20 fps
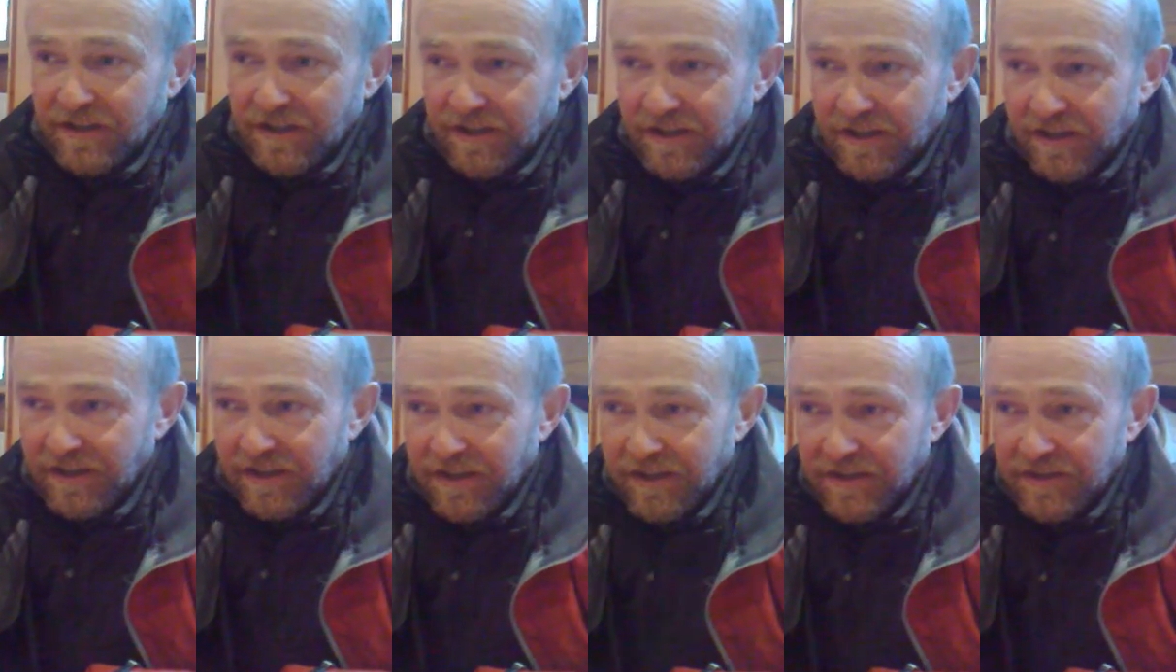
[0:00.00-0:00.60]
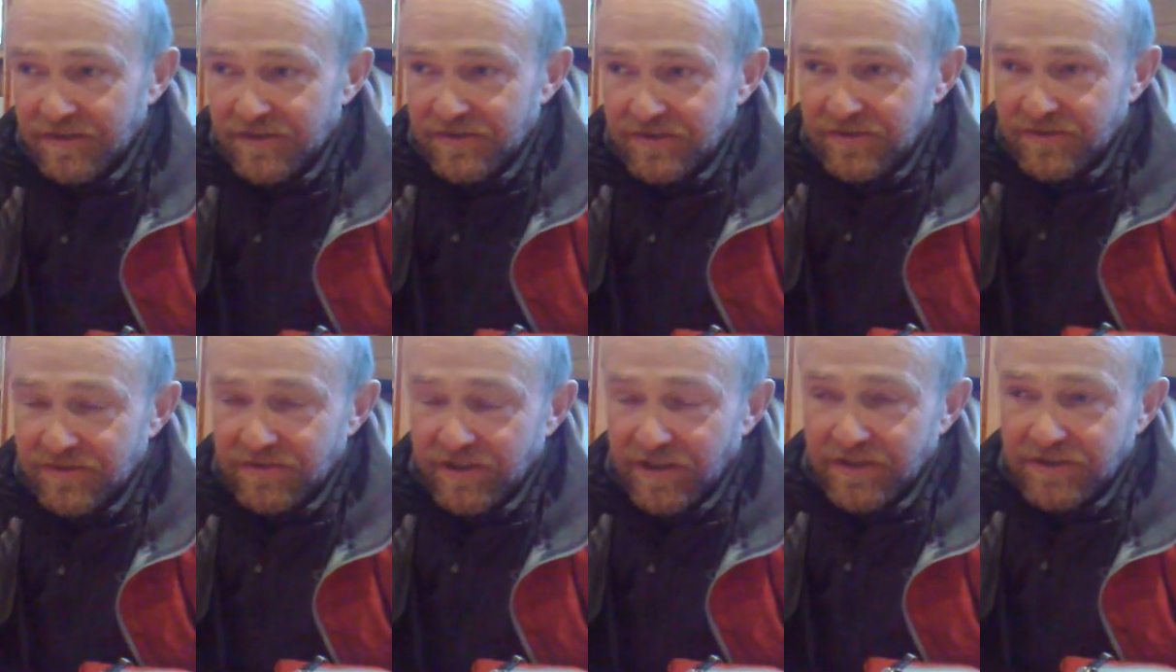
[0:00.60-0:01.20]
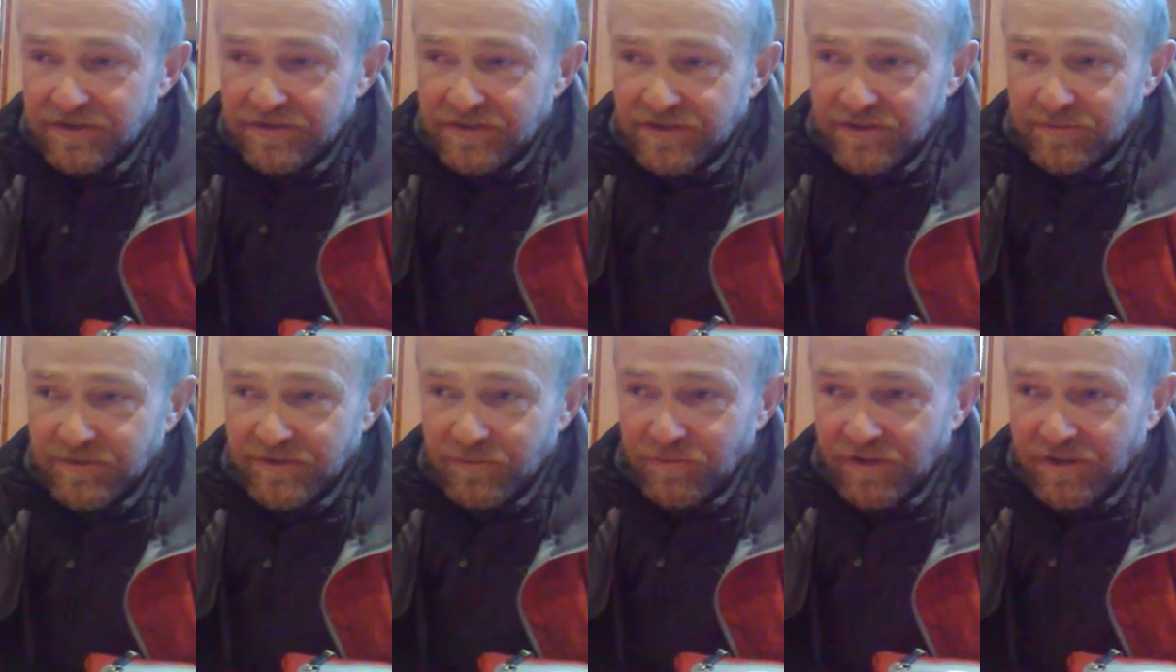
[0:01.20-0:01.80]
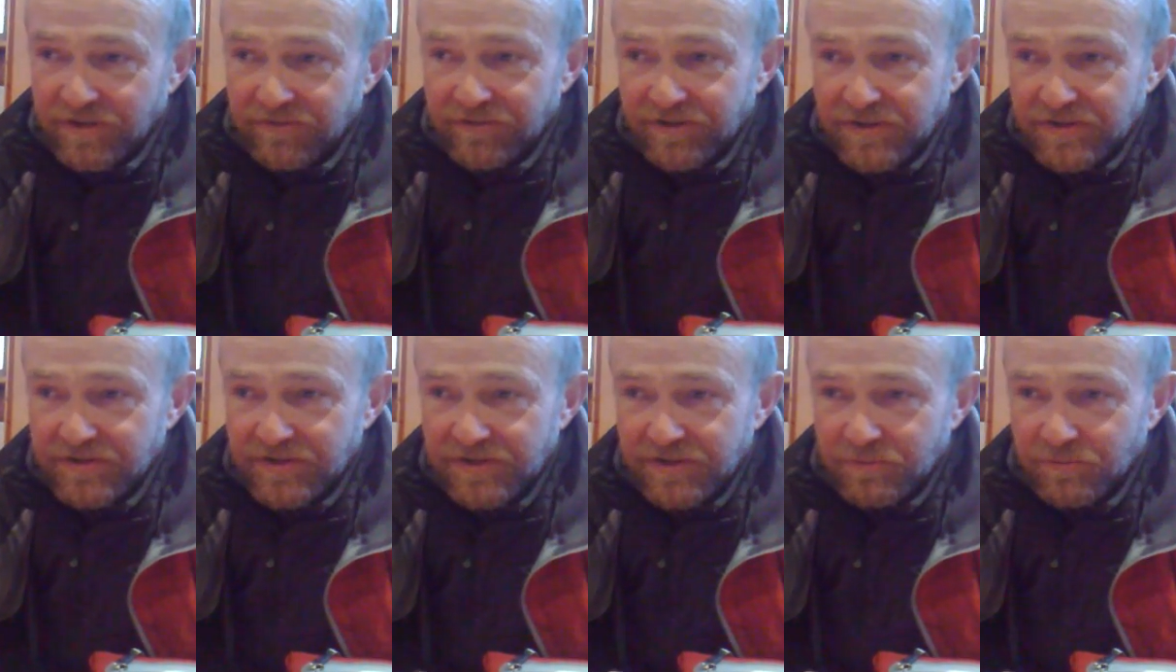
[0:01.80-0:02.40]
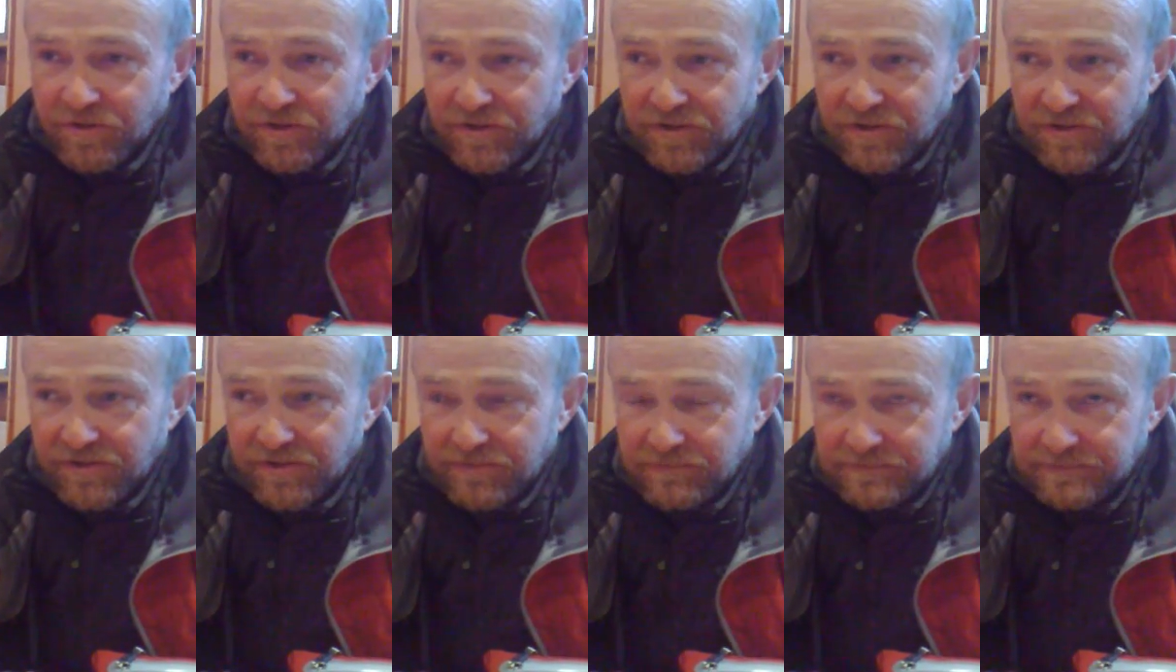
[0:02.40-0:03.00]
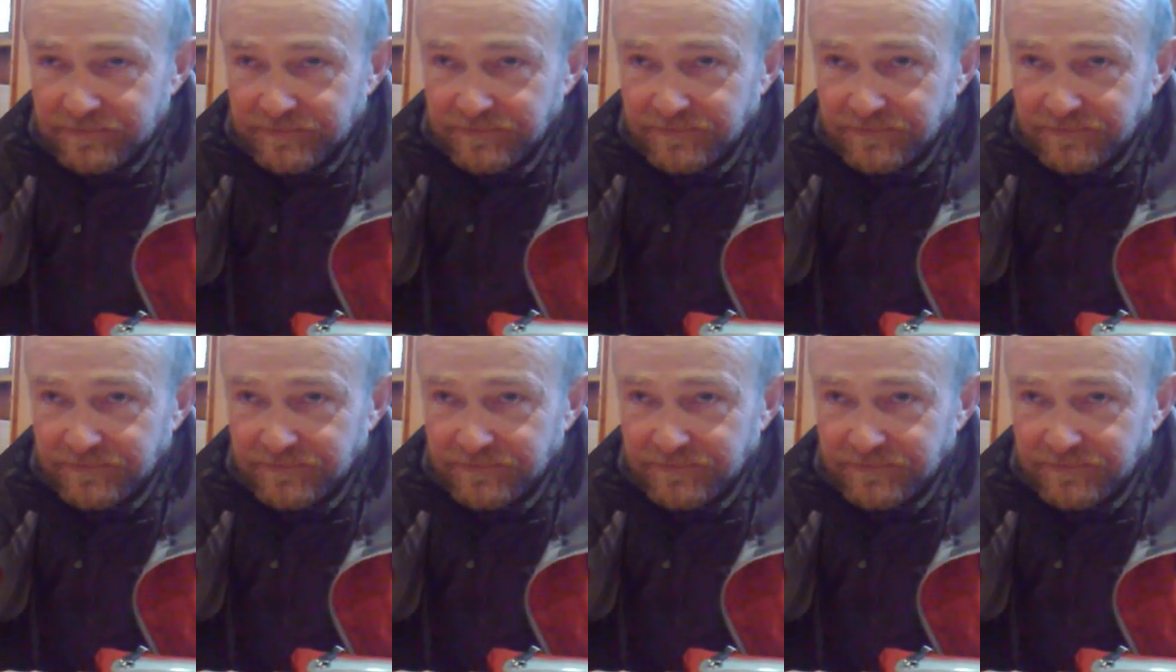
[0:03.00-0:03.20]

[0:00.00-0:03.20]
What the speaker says: And to do that you need to be aware of how the ski works